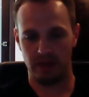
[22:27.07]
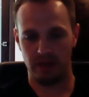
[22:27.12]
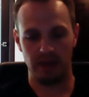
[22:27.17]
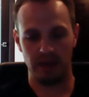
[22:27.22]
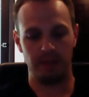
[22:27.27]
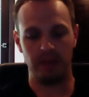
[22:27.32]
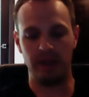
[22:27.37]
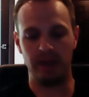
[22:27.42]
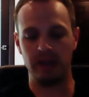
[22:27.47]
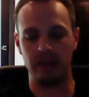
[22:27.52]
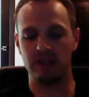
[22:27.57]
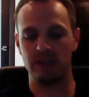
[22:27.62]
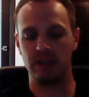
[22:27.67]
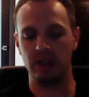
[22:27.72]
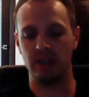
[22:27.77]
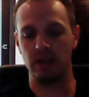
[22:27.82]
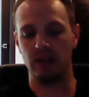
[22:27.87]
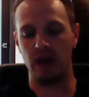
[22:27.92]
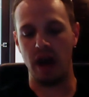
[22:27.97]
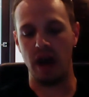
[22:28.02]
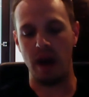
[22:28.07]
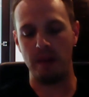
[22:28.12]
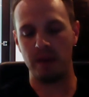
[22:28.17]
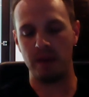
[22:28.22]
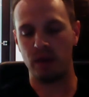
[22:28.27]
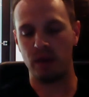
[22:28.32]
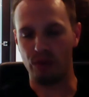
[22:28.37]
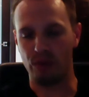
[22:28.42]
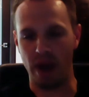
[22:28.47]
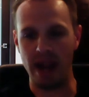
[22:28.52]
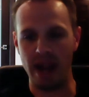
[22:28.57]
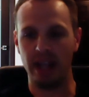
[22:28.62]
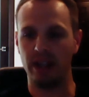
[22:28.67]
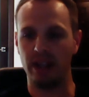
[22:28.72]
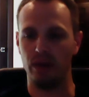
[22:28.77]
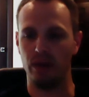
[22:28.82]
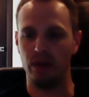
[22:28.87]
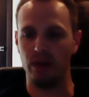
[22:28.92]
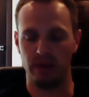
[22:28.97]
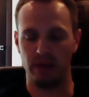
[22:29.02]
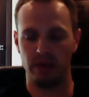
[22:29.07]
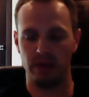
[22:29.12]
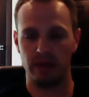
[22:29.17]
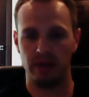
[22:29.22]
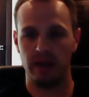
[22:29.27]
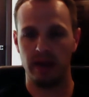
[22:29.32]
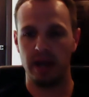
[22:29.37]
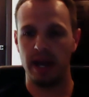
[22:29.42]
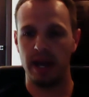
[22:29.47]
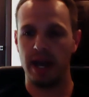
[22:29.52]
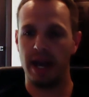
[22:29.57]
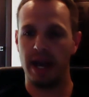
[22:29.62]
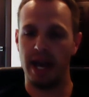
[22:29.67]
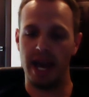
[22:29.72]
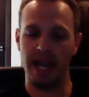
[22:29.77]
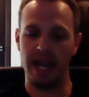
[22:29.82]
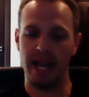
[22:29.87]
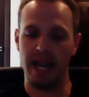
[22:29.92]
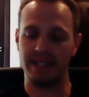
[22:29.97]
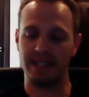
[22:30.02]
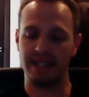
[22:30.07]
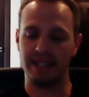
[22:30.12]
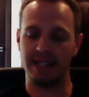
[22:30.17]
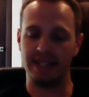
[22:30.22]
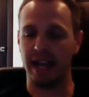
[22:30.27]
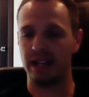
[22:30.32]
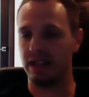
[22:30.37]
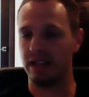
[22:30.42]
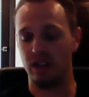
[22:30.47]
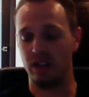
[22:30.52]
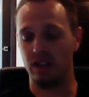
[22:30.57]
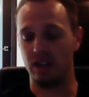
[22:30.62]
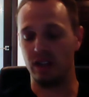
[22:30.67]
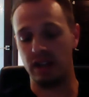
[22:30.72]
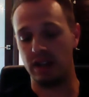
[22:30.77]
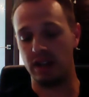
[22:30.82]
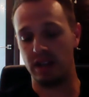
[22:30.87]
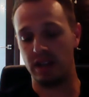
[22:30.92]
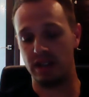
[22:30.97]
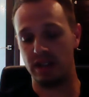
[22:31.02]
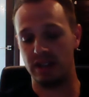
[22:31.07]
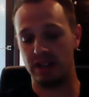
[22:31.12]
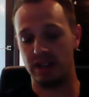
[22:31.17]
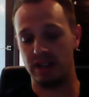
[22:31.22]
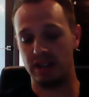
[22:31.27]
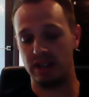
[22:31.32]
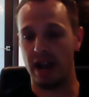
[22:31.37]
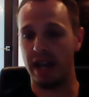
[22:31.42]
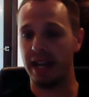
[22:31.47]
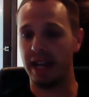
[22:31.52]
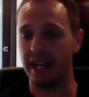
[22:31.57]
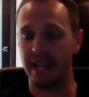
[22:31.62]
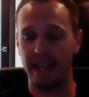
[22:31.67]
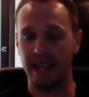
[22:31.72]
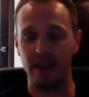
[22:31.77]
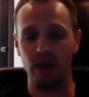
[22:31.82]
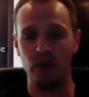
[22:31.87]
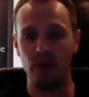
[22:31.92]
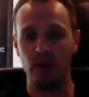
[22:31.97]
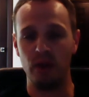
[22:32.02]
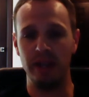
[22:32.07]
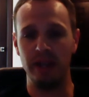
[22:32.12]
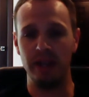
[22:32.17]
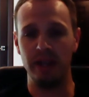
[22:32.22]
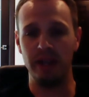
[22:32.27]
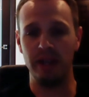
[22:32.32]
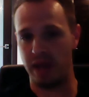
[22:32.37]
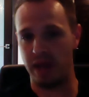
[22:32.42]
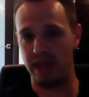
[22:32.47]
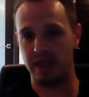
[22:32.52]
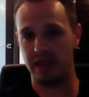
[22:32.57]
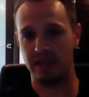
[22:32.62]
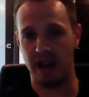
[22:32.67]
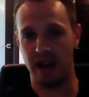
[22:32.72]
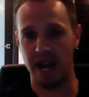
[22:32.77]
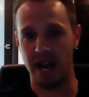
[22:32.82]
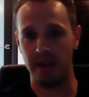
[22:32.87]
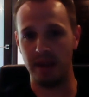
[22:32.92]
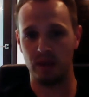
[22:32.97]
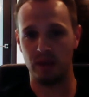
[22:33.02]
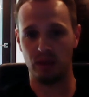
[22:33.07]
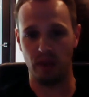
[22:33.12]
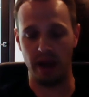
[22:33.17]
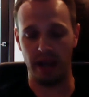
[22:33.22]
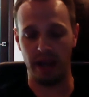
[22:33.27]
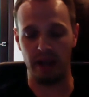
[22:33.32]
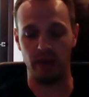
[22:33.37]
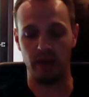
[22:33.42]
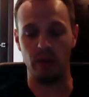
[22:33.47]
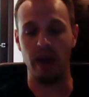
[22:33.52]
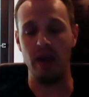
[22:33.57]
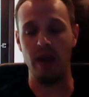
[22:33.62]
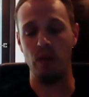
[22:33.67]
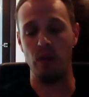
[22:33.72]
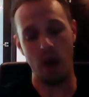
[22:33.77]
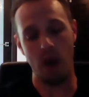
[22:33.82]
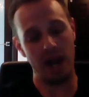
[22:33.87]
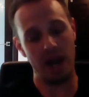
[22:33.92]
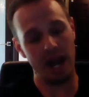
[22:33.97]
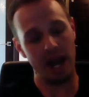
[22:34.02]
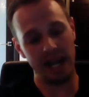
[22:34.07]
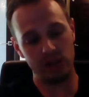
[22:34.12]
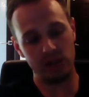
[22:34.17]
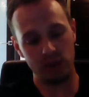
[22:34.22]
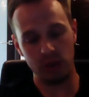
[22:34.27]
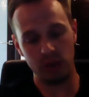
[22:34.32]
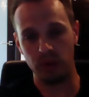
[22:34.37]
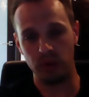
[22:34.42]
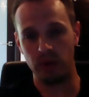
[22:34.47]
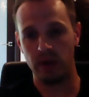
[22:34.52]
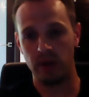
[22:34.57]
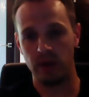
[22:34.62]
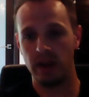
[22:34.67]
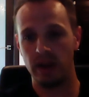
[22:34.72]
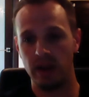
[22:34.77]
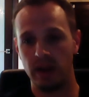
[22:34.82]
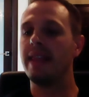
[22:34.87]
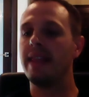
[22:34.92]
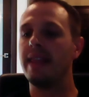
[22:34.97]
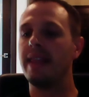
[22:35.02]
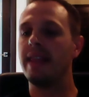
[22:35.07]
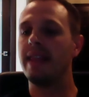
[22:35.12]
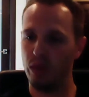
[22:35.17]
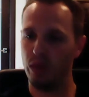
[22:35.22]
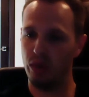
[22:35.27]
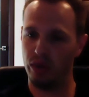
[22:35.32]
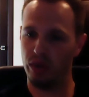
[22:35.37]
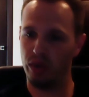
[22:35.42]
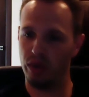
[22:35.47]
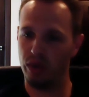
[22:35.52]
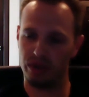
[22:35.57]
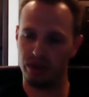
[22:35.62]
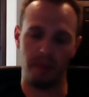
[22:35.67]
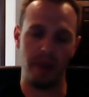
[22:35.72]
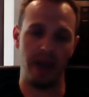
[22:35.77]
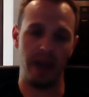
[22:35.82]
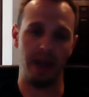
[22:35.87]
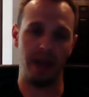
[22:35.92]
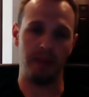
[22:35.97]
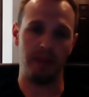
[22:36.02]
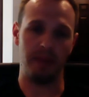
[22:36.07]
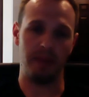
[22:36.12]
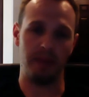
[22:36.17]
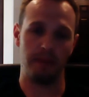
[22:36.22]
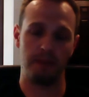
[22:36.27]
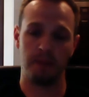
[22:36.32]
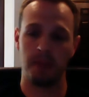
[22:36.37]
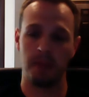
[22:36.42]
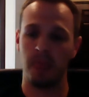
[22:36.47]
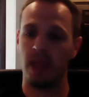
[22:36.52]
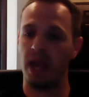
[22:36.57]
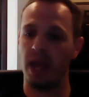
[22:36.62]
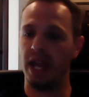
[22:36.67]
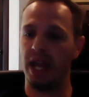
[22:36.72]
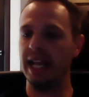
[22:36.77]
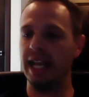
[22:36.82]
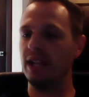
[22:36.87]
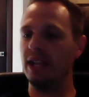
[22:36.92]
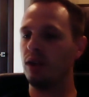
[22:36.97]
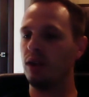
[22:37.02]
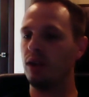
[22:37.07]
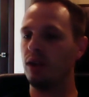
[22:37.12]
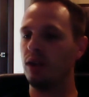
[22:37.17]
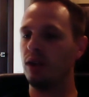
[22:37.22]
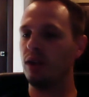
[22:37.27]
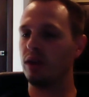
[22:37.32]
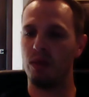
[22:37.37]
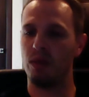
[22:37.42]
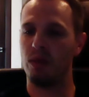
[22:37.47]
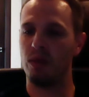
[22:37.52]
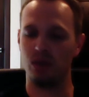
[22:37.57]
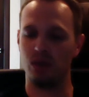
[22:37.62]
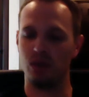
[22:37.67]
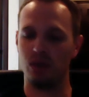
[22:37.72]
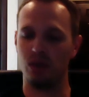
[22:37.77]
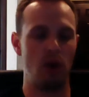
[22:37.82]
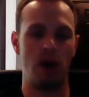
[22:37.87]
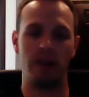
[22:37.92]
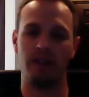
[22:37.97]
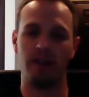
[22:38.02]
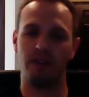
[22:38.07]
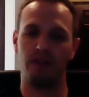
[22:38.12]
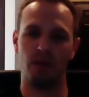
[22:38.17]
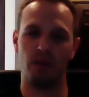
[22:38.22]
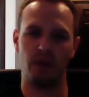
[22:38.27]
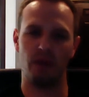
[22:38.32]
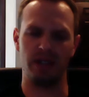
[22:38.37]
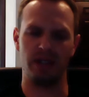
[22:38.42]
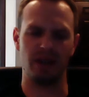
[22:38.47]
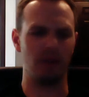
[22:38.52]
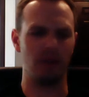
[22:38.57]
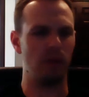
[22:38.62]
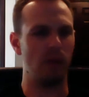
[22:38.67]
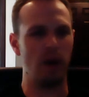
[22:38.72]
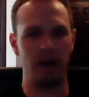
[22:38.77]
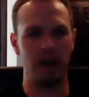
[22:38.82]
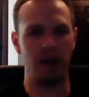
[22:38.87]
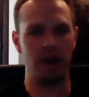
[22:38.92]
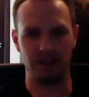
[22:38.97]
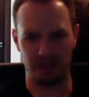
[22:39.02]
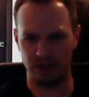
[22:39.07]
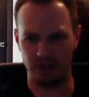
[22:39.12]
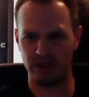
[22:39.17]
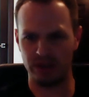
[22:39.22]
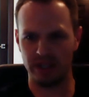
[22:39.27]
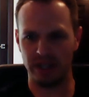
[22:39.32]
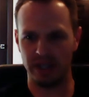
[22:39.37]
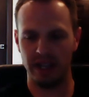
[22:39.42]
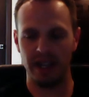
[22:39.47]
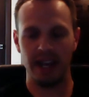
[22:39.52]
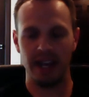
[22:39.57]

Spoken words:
because I'm going to rank you, and it's not going to kill me to spend the time to rank you. And when I do, that's when you can start paying me. And he looked at me with a jaw on the floor. He's like, what? Seriously?